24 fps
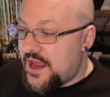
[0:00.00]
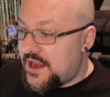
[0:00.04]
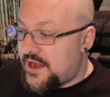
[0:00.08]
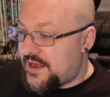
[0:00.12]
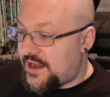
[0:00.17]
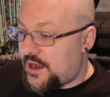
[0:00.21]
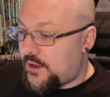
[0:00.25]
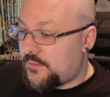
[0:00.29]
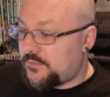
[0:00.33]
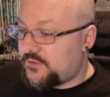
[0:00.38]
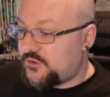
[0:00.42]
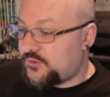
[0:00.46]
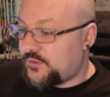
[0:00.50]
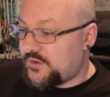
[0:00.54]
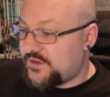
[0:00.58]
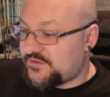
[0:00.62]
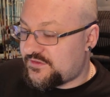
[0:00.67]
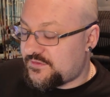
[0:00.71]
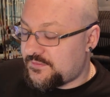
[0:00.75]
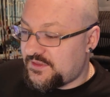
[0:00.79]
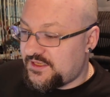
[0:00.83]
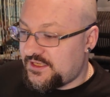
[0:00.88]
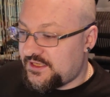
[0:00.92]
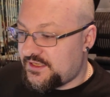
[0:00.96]
Now I'm doing
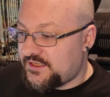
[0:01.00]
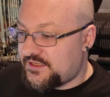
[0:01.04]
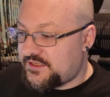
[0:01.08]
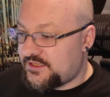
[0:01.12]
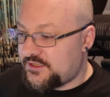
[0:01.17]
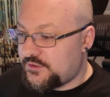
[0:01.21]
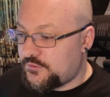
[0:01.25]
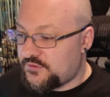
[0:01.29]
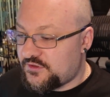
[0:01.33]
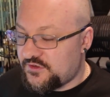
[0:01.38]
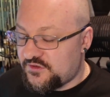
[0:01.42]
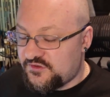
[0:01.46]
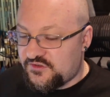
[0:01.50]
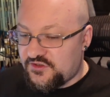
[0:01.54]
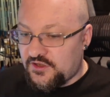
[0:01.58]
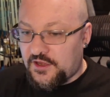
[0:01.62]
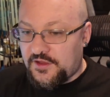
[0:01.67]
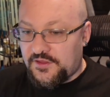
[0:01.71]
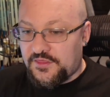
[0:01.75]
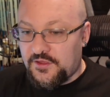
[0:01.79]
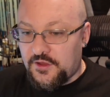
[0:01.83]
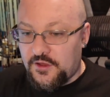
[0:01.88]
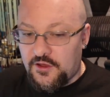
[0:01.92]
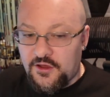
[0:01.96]
some EQ to duck the